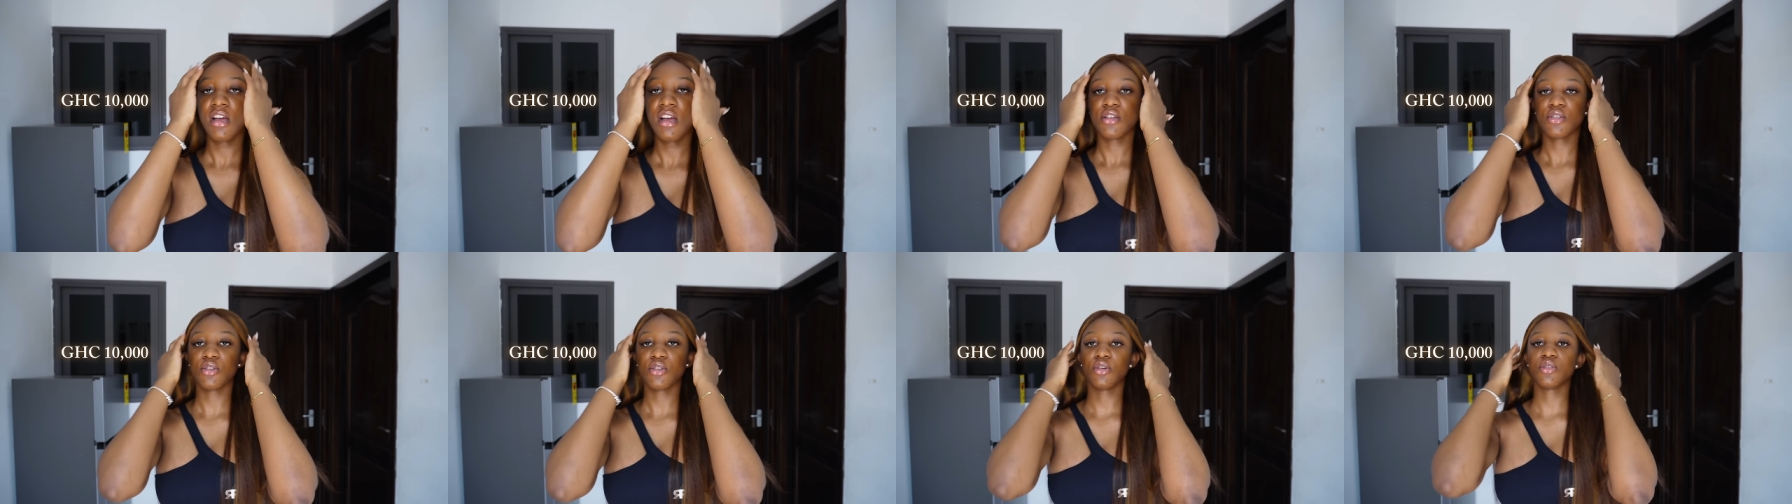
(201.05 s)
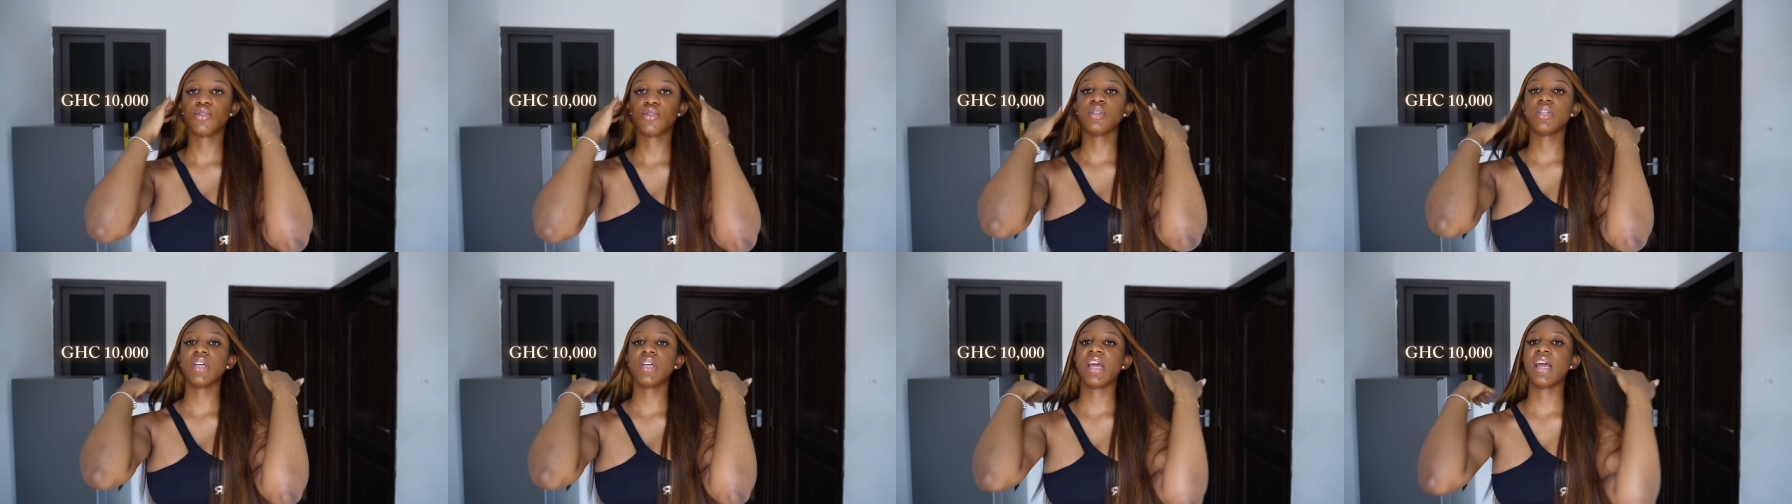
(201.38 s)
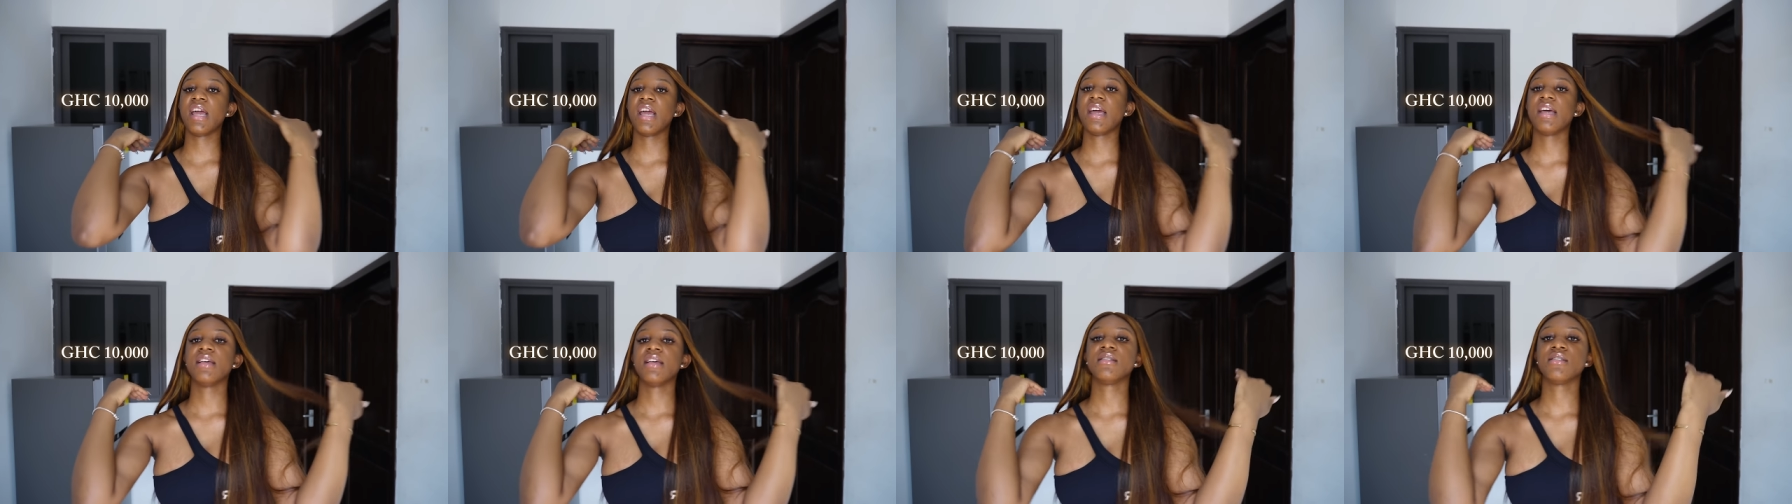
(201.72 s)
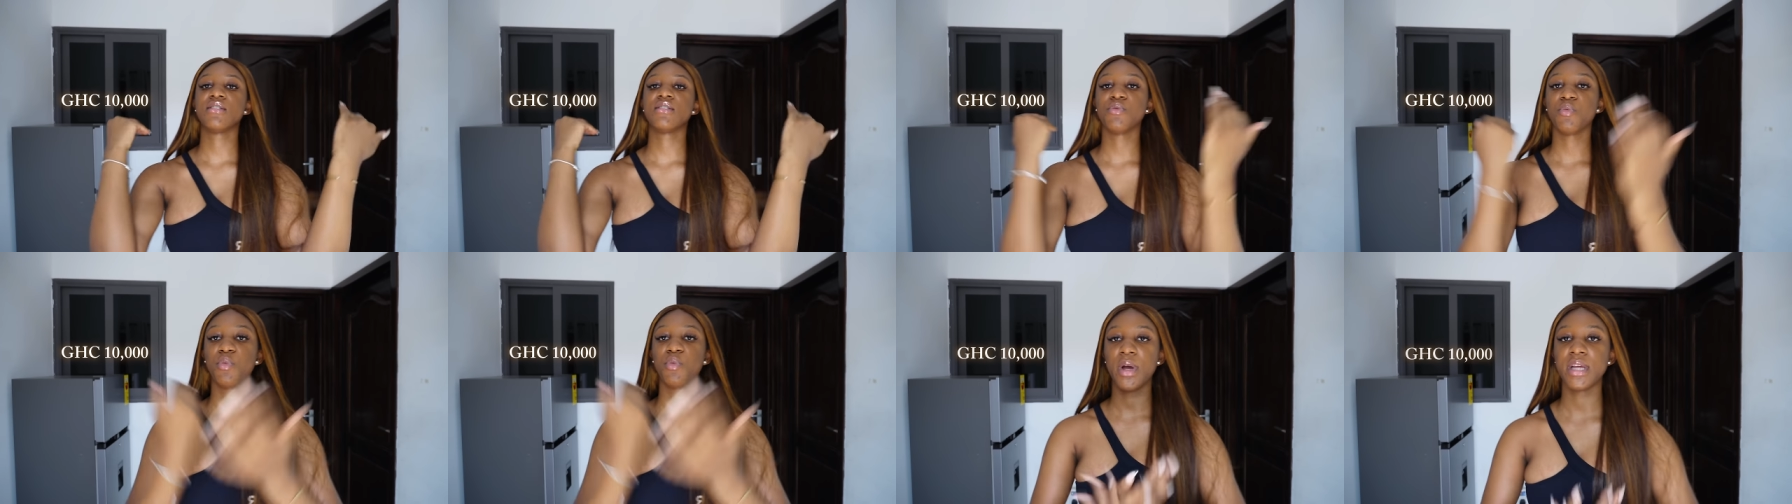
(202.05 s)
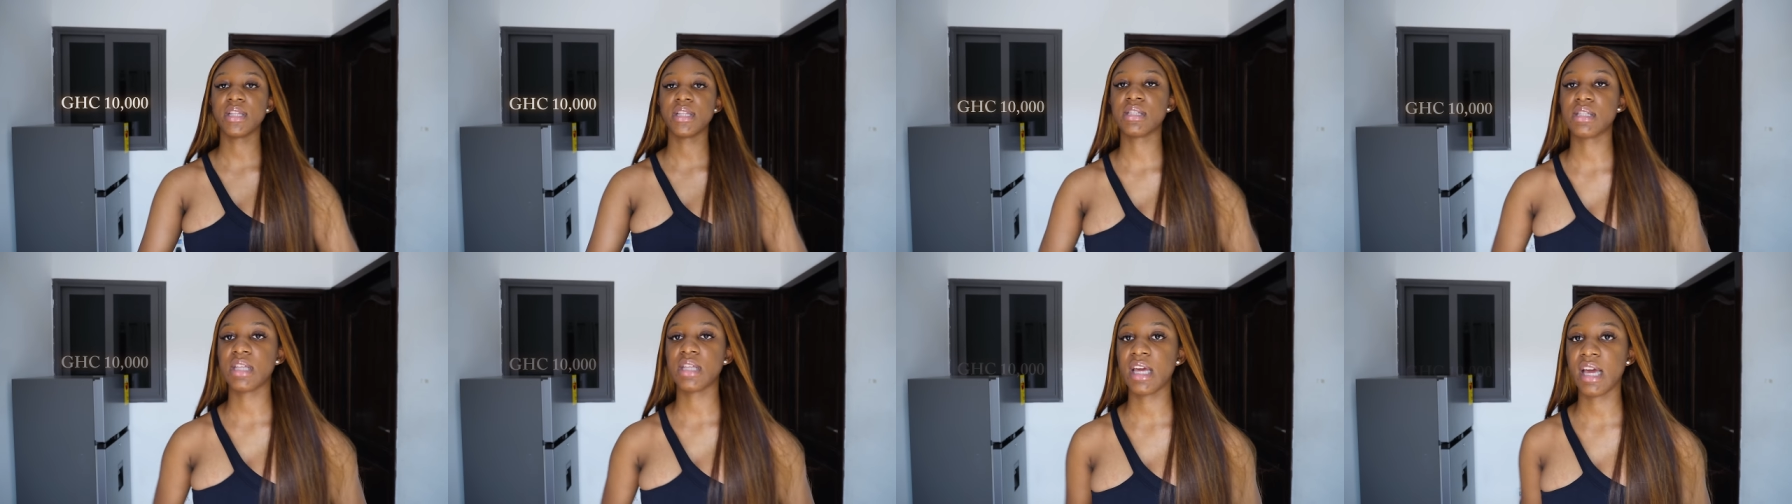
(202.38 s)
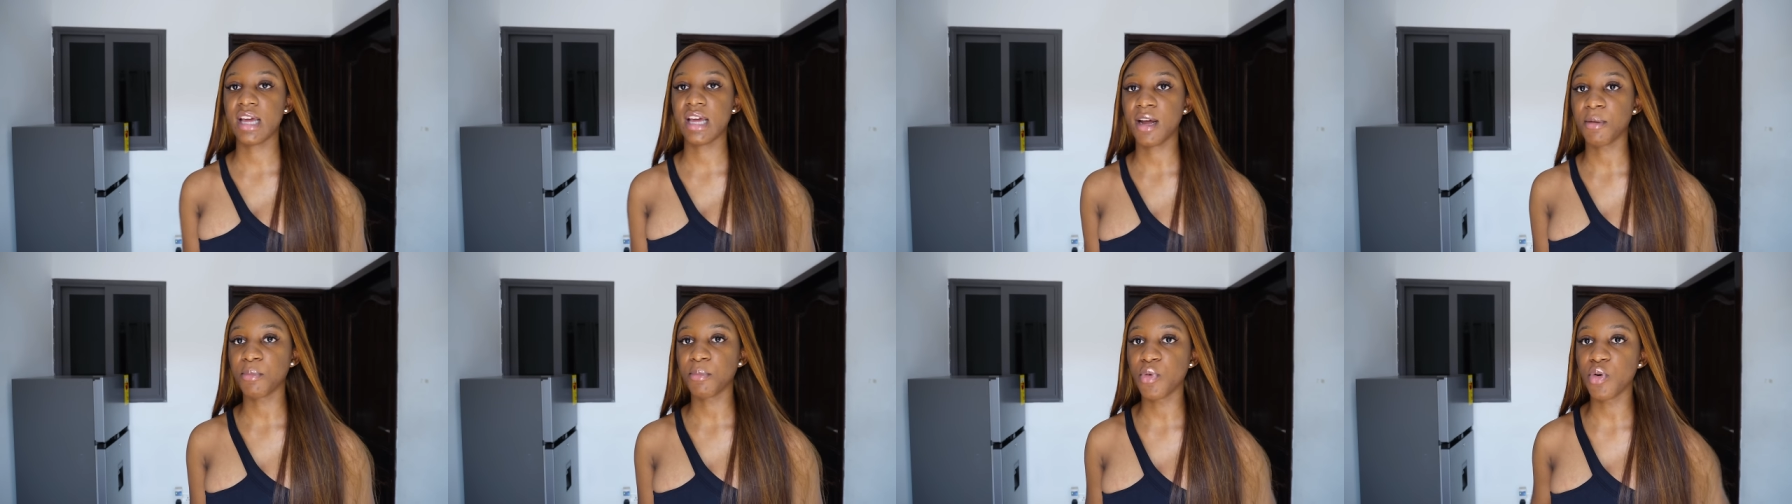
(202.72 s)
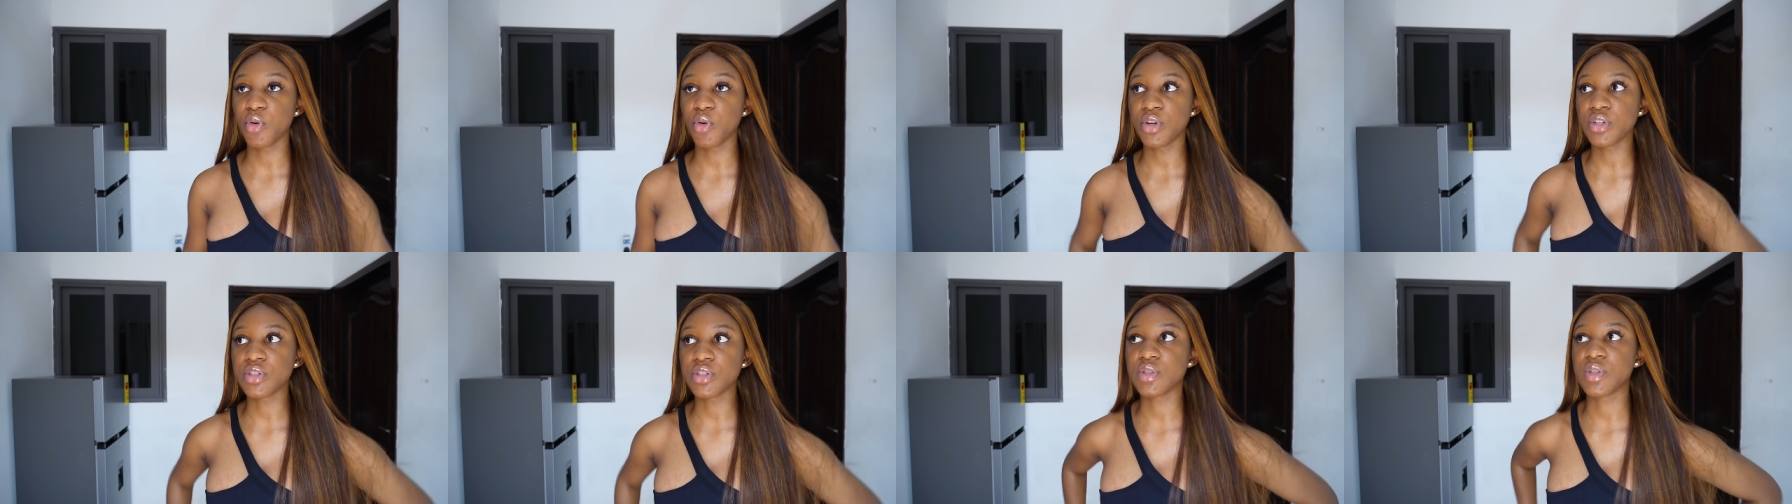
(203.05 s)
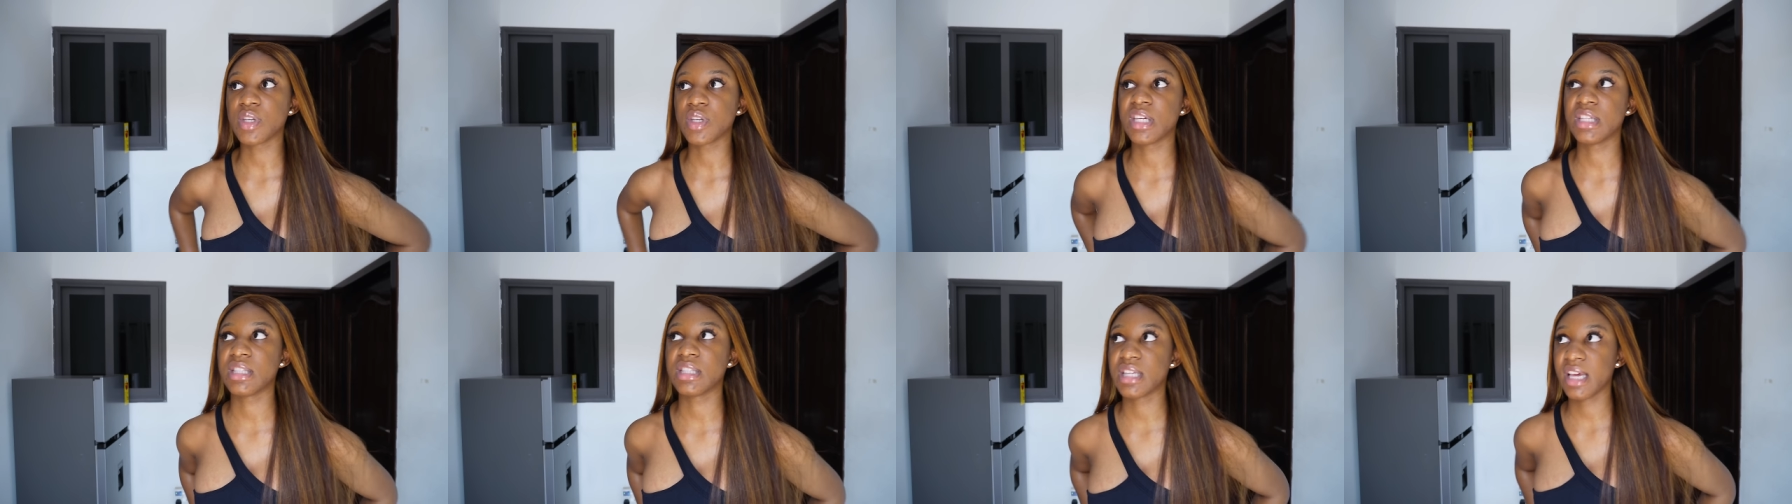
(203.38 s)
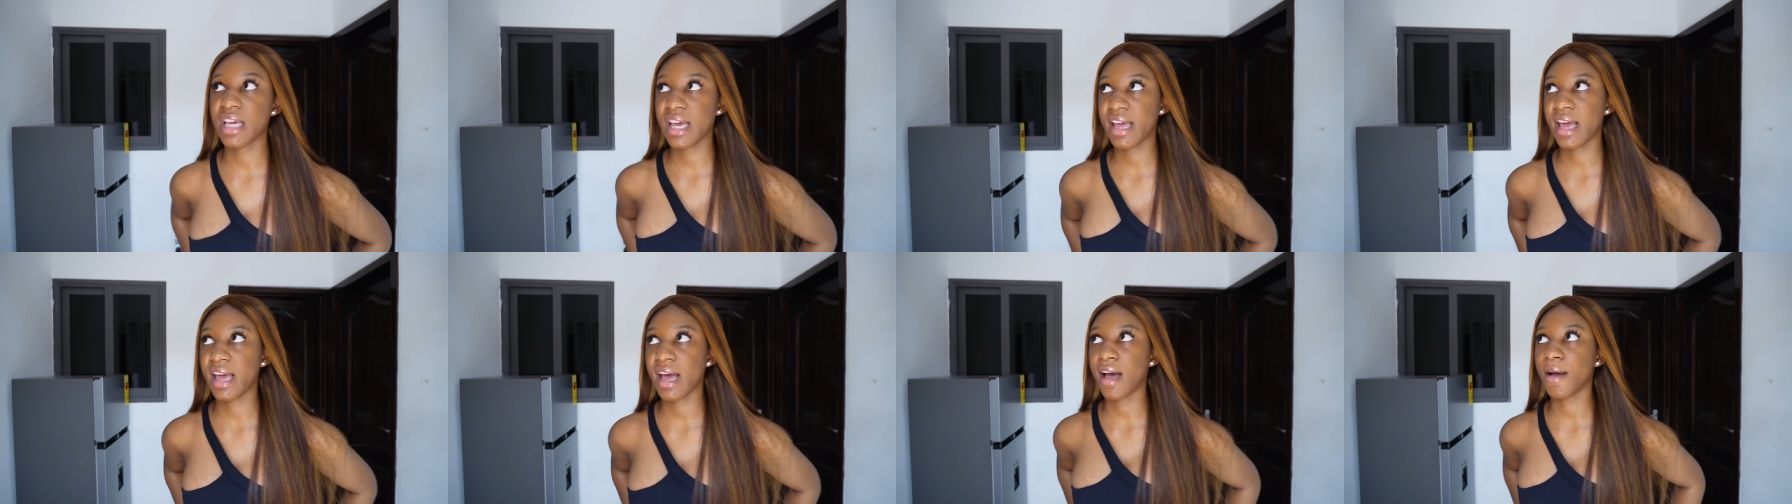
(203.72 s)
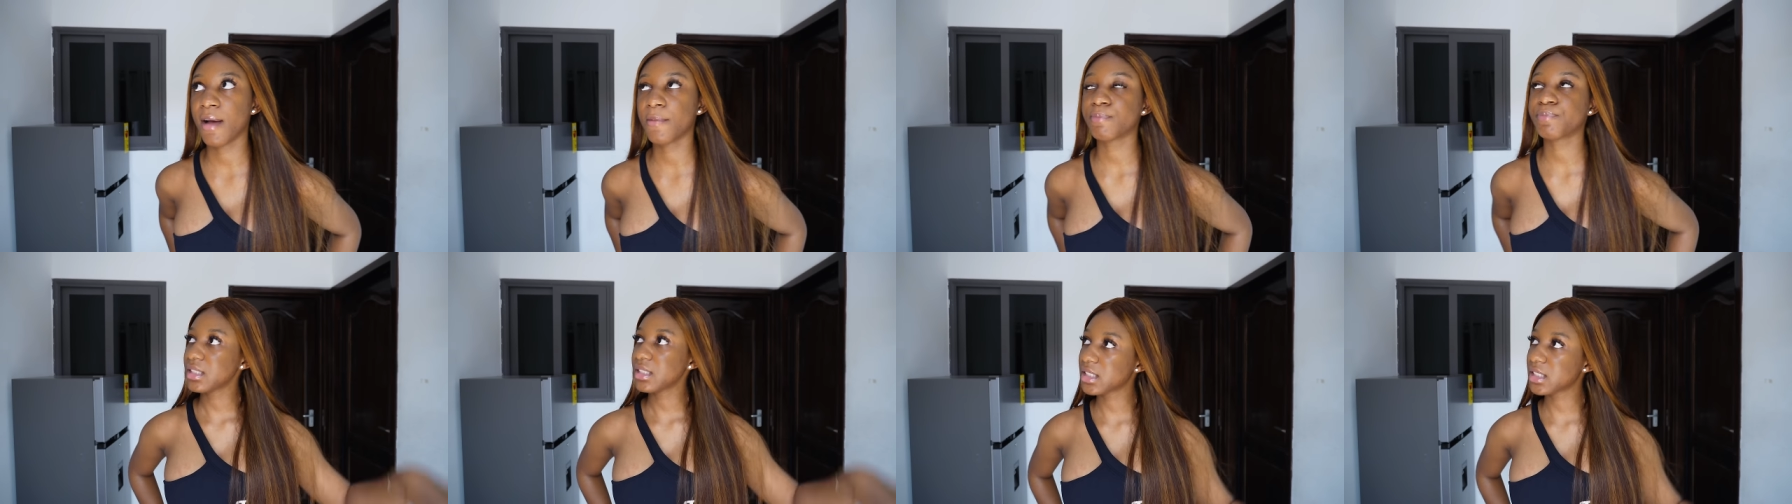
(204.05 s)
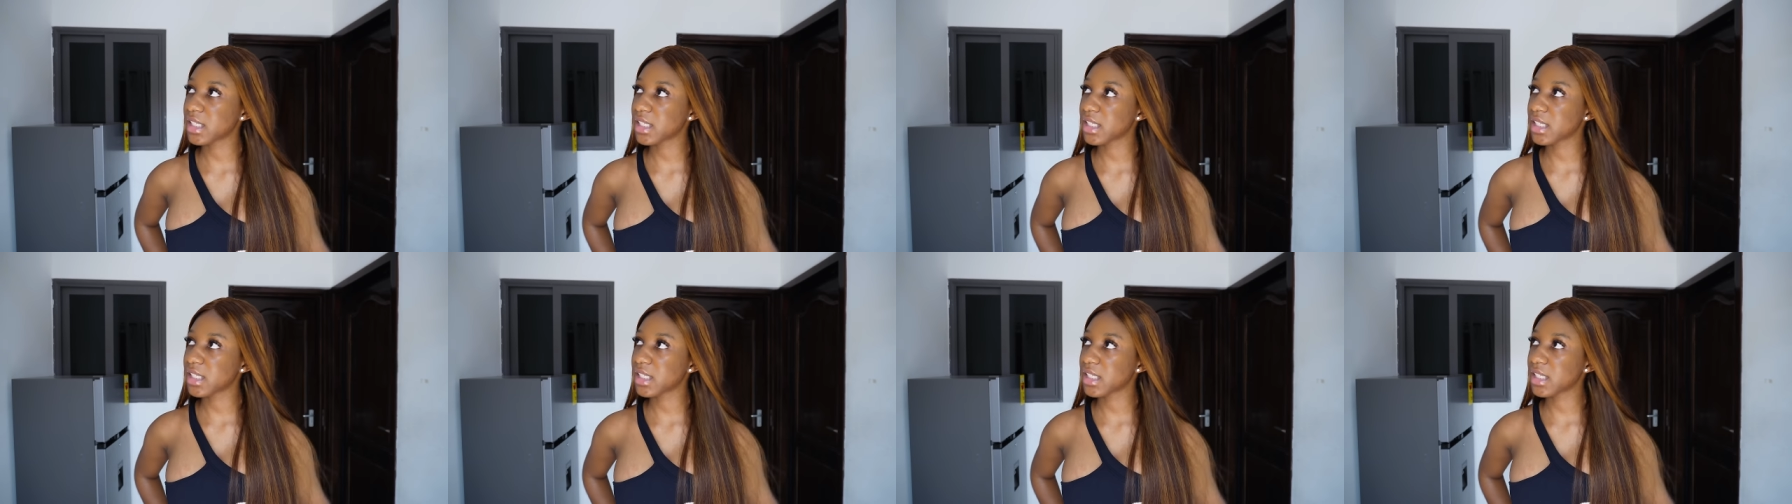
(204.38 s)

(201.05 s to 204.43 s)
So today is Wednesday and I'm going to Kitea